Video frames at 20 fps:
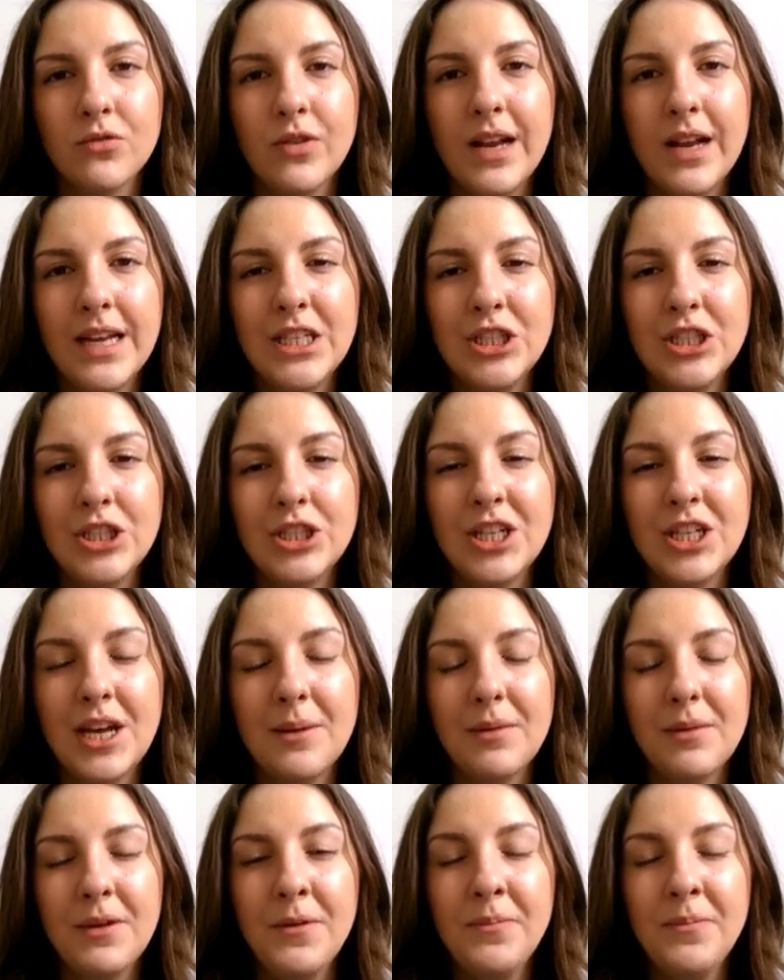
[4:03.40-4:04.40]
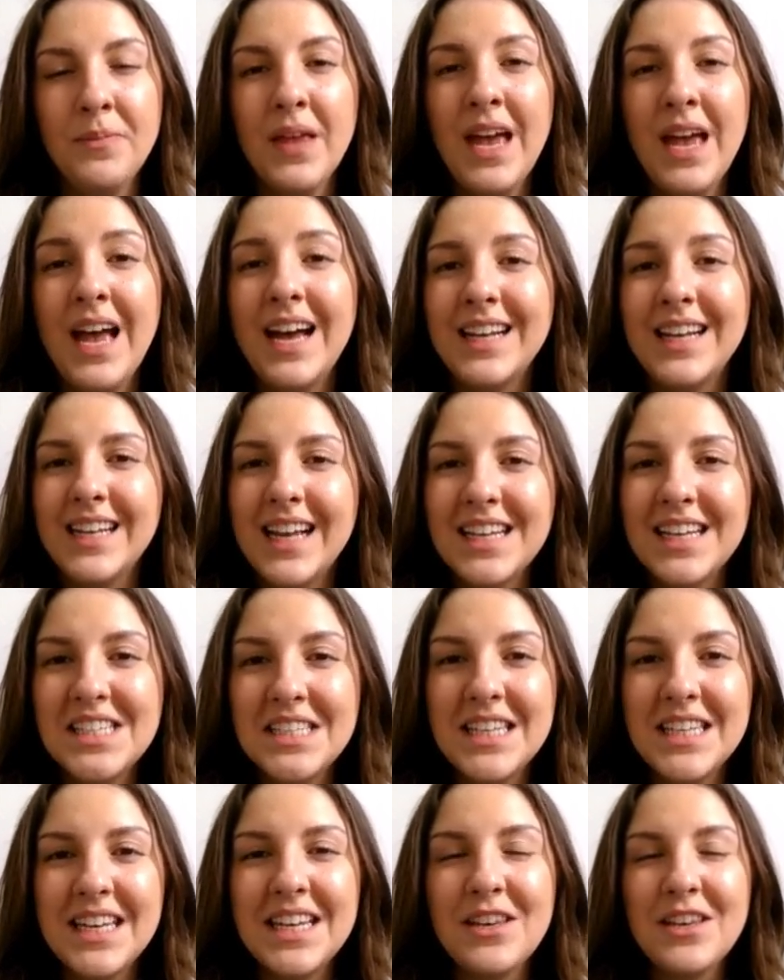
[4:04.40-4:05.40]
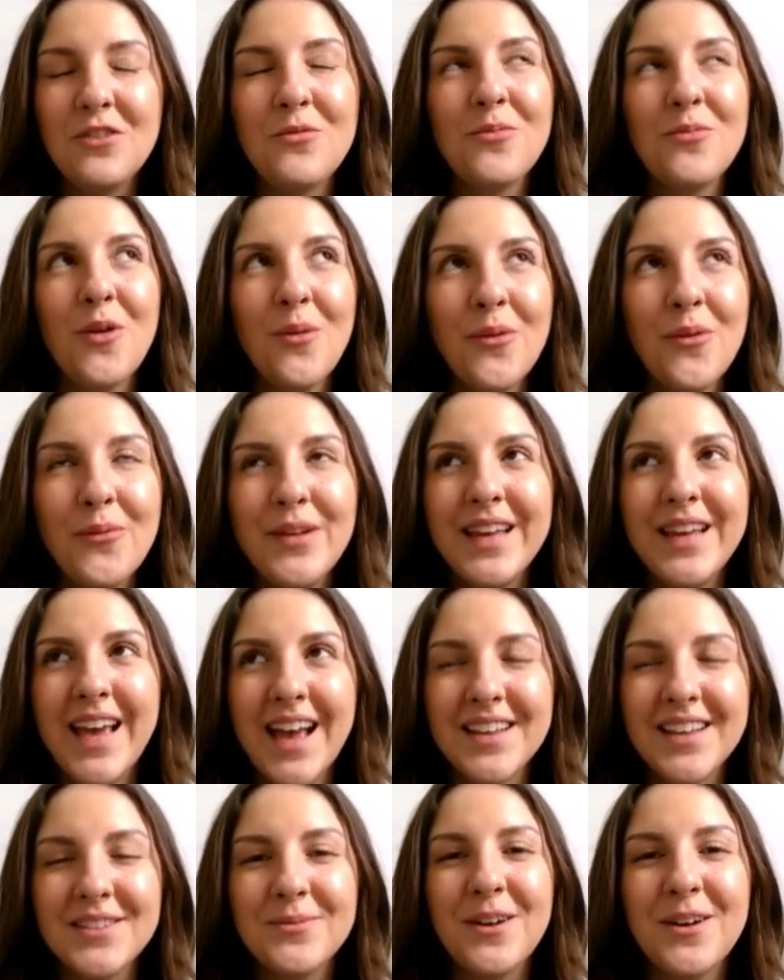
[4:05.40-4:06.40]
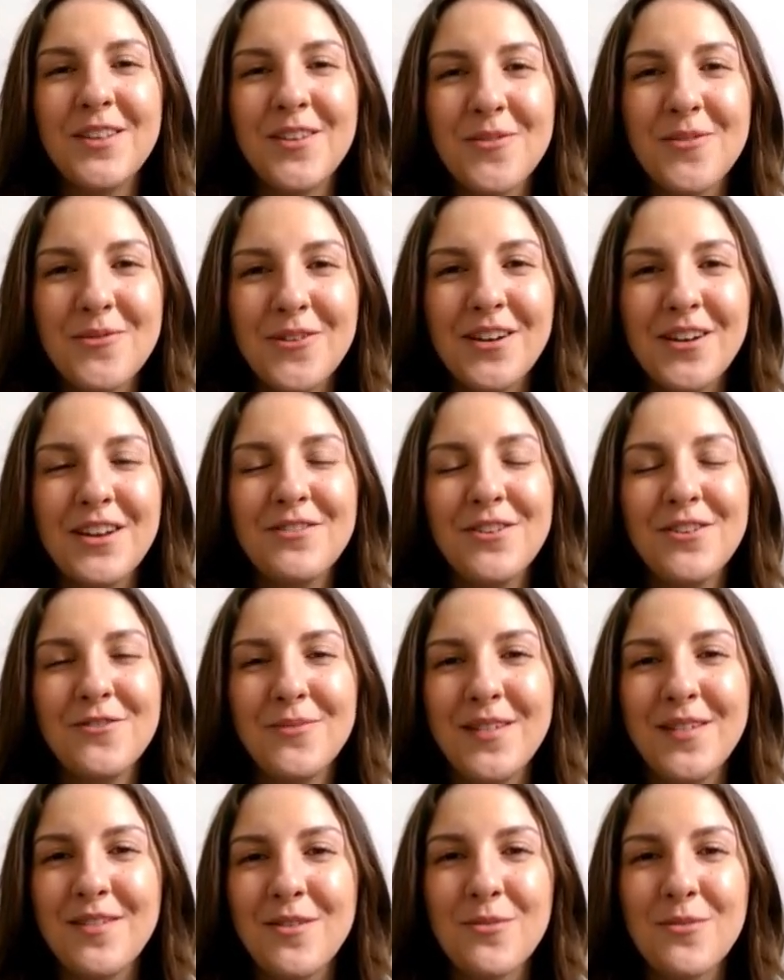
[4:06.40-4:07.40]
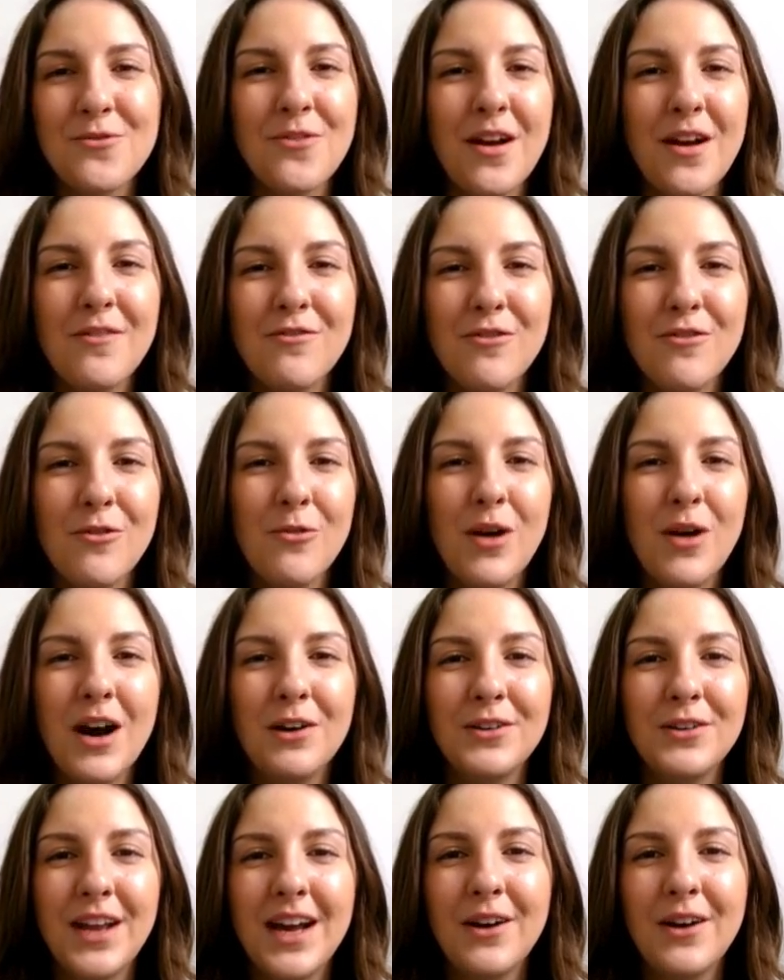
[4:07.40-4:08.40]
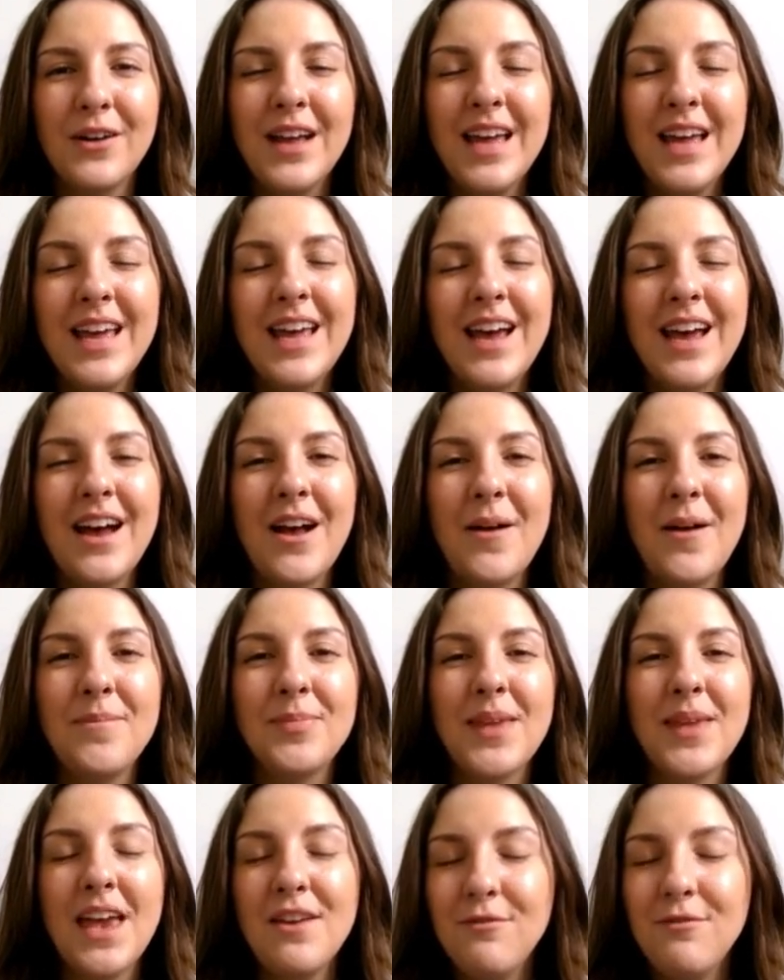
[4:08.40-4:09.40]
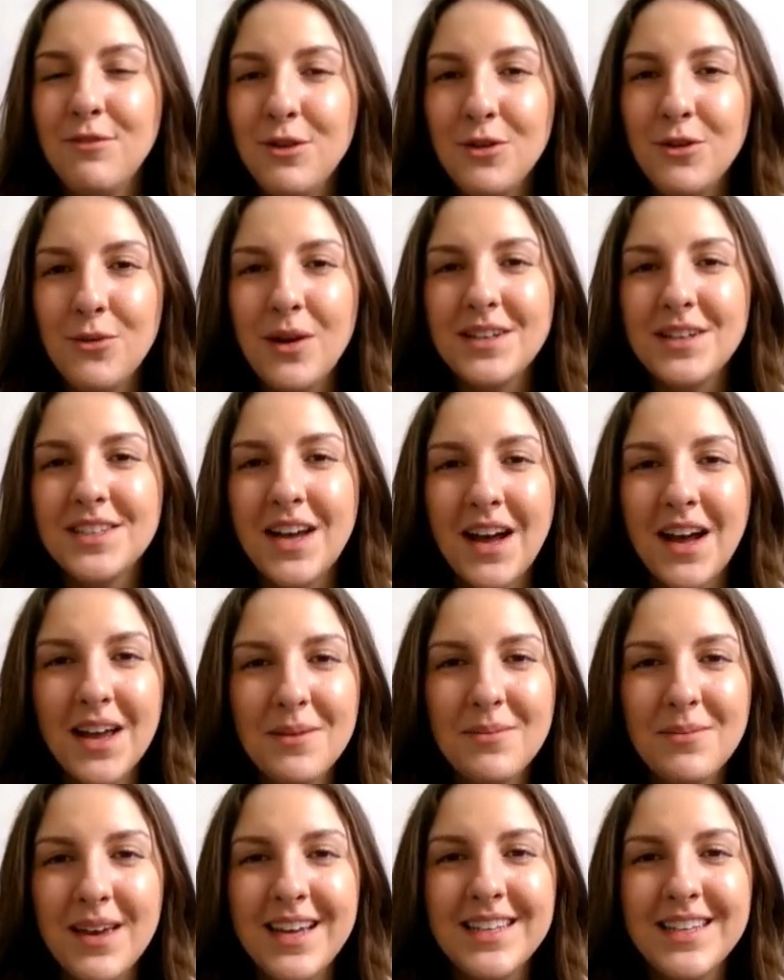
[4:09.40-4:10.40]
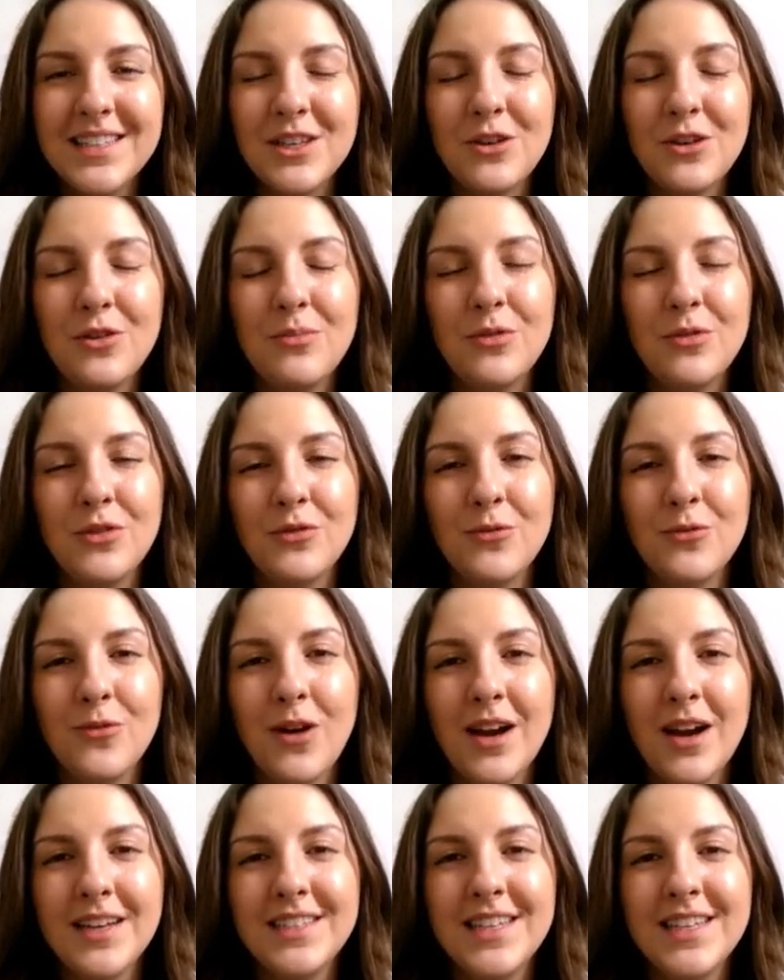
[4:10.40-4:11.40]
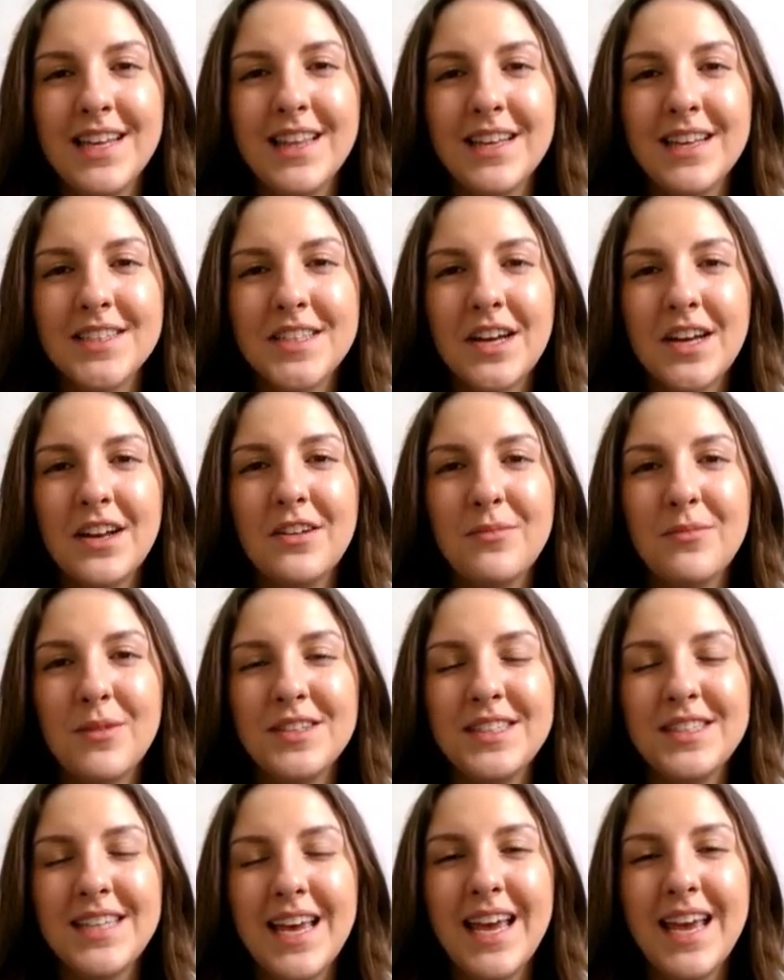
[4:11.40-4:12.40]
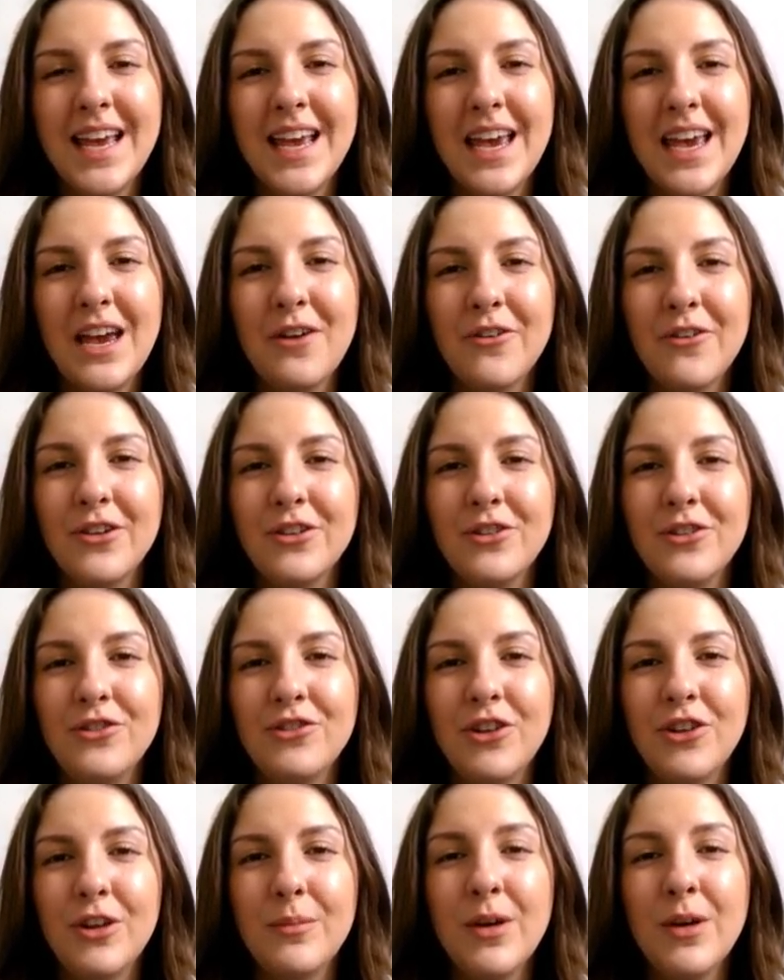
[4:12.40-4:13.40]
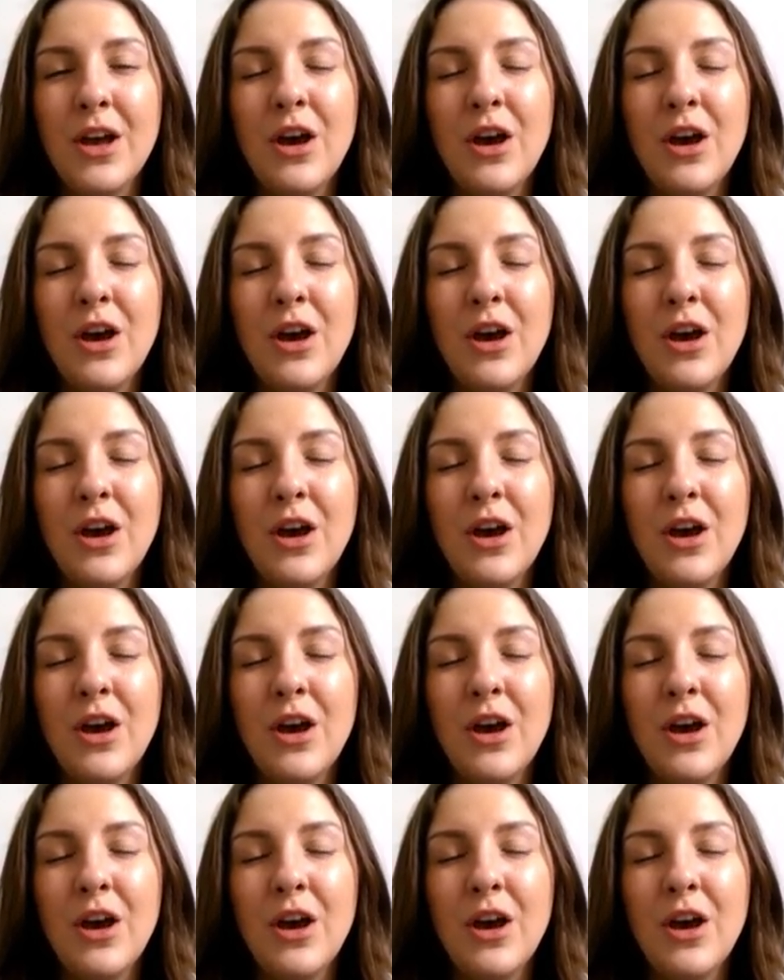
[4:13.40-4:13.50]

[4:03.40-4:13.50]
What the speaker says: relationship. And lastly, you've probably guessed by this point, if you've been subscribed for a while now, if you type it, you must write it. That's kind of my saying here on YouTube.